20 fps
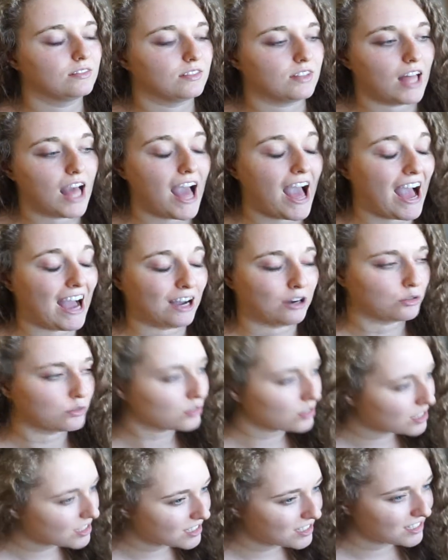
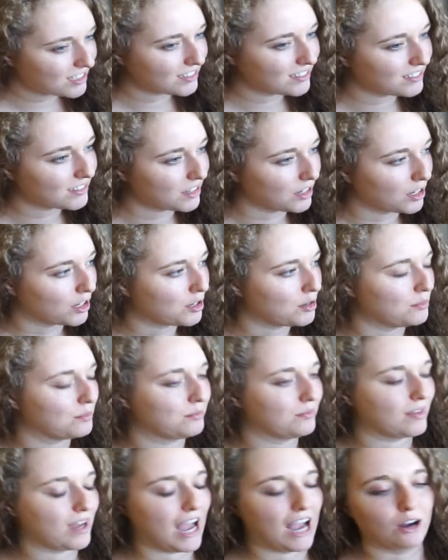house
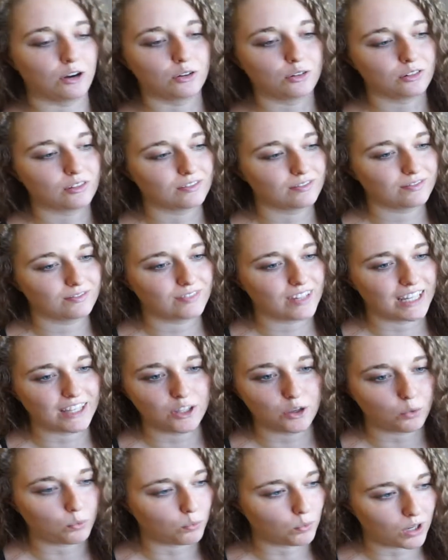um, out in
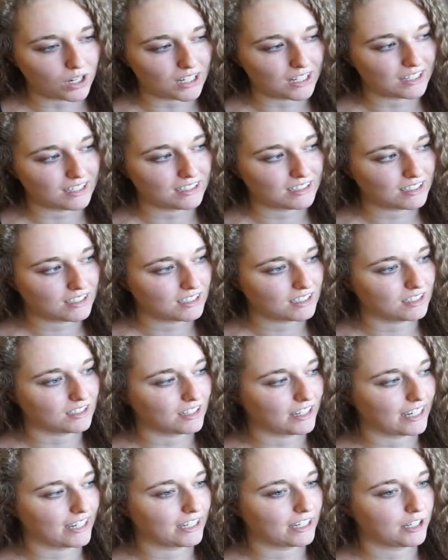the woods,
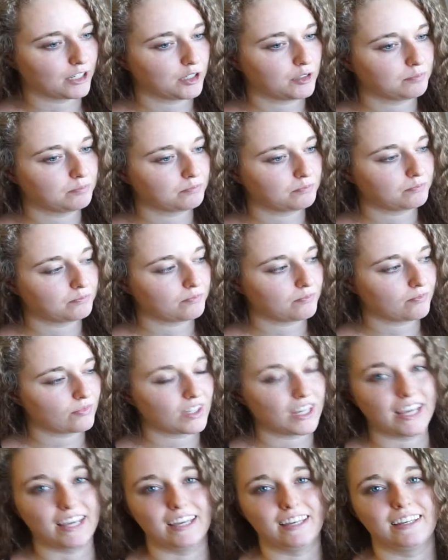like
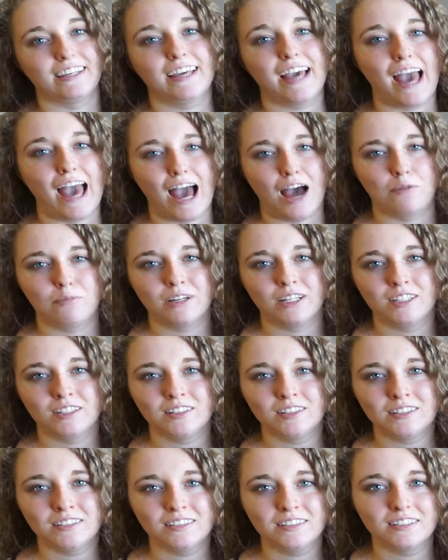a
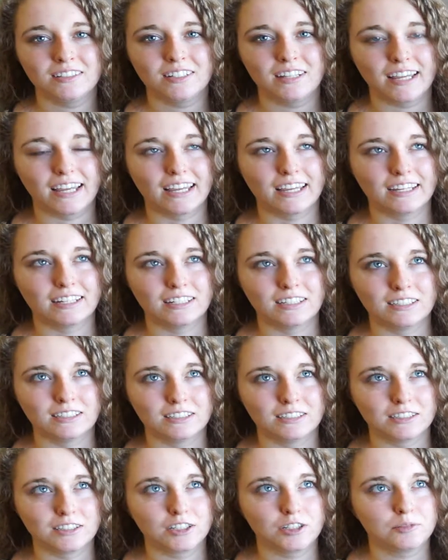cabin,
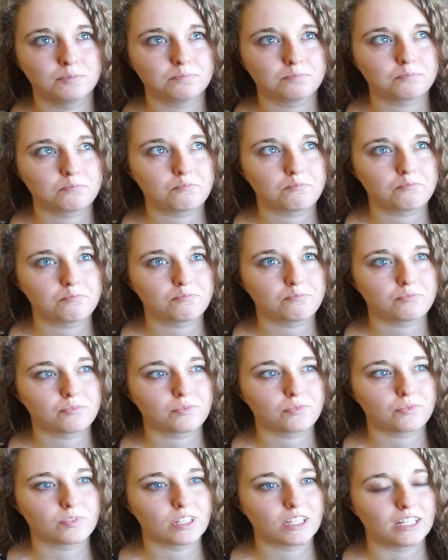and
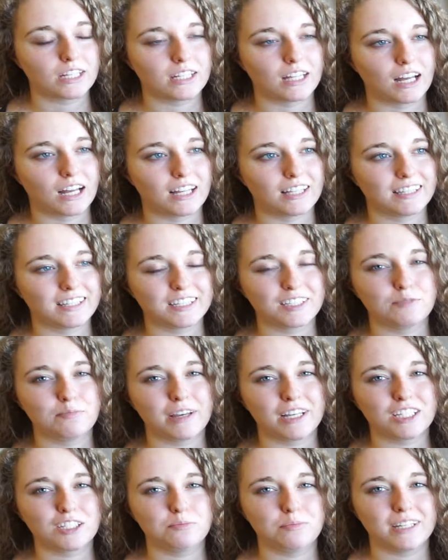uh, this
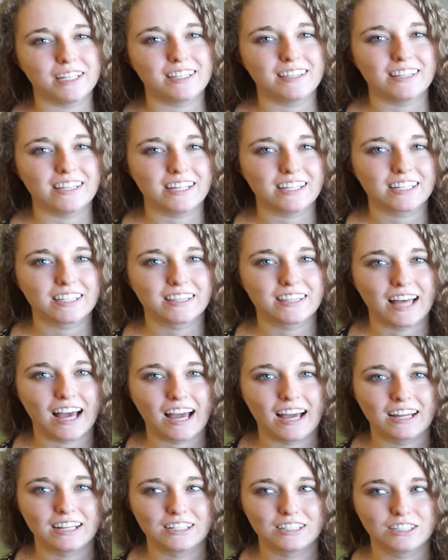makes me think
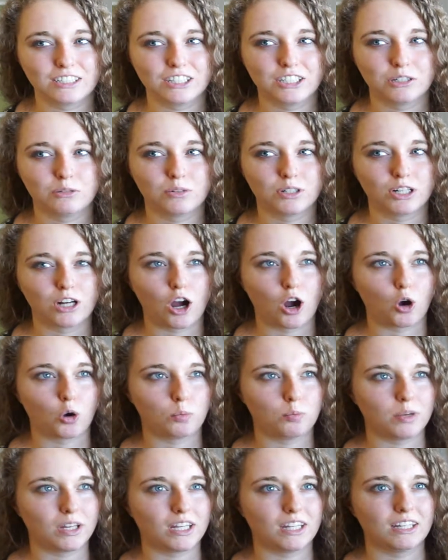that you were
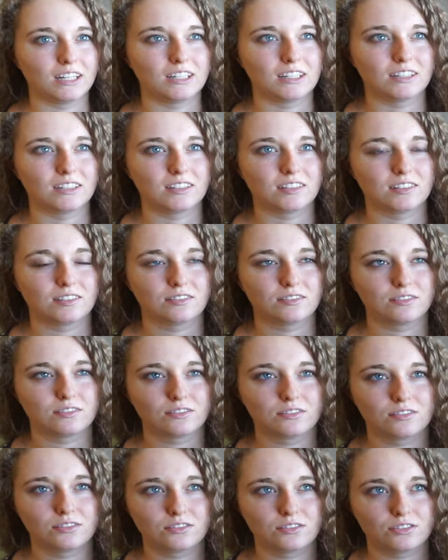hoping
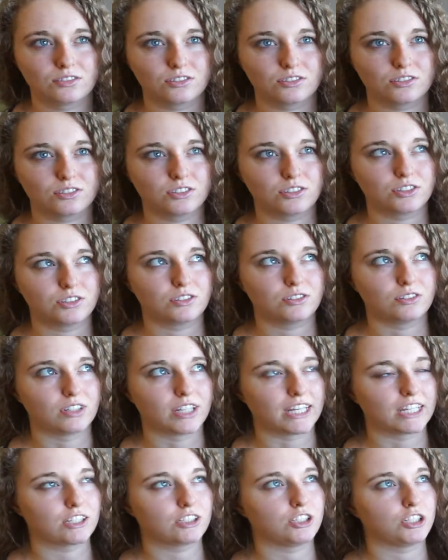
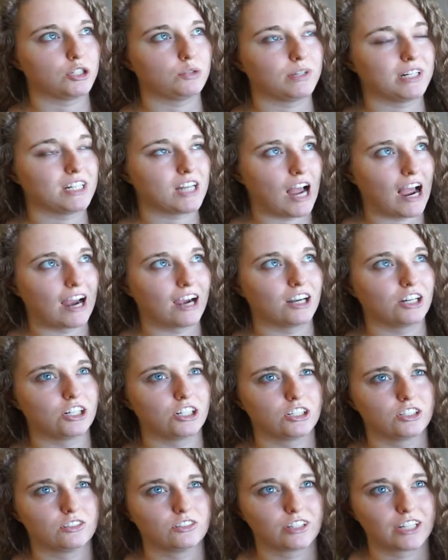like to retire,
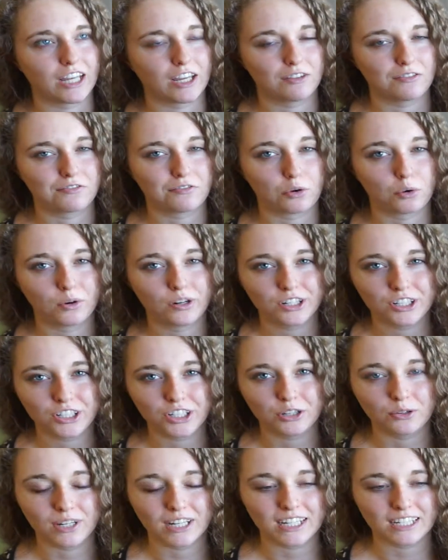you're looking forward
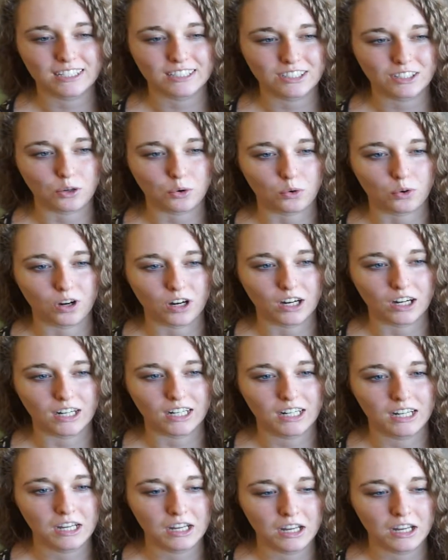to it, or